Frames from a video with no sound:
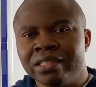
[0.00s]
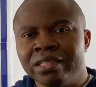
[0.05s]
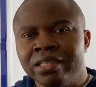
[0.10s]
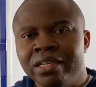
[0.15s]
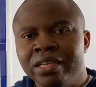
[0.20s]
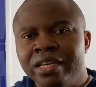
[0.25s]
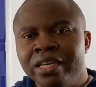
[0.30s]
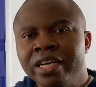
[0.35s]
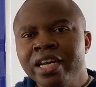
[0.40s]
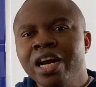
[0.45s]

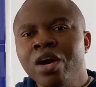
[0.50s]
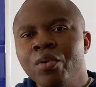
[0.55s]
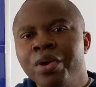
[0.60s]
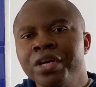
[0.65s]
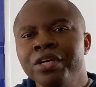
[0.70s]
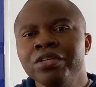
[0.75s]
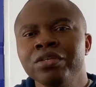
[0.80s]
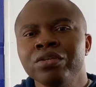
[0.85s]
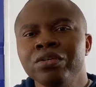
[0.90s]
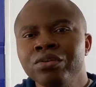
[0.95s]
Now we're going to
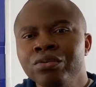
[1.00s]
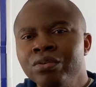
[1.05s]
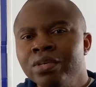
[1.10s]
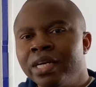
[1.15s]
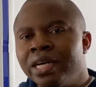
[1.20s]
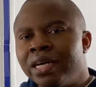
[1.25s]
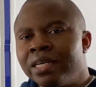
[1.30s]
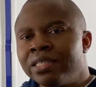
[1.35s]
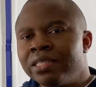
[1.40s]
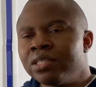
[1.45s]
look at
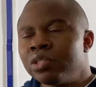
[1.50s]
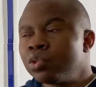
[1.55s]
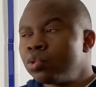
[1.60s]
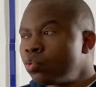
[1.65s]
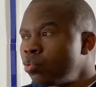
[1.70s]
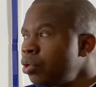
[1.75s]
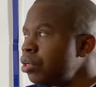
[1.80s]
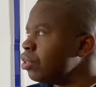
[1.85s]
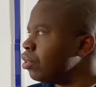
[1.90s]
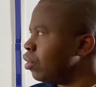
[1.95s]
the
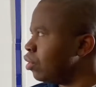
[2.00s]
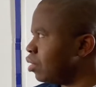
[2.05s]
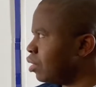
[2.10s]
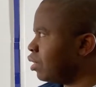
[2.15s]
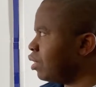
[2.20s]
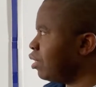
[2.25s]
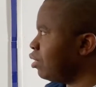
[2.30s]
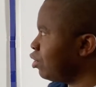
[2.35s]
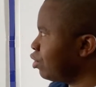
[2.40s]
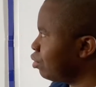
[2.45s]
Swern
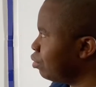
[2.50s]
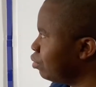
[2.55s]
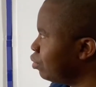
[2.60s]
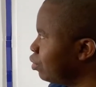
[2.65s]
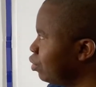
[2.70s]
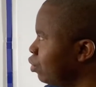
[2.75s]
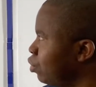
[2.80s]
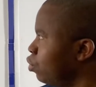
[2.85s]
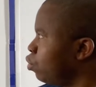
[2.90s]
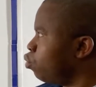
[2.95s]
oxidation,
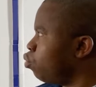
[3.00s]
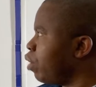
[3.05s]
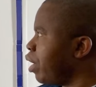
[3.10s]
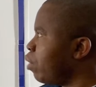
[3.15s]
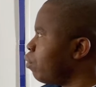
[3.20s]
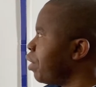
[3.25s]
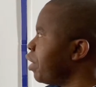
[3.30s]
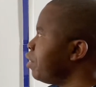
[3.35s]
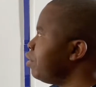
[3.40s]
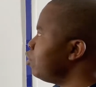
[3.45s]
where we're
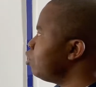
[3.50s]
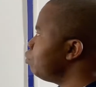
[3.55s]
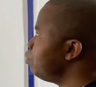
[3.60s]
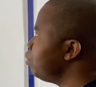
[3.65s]
going to be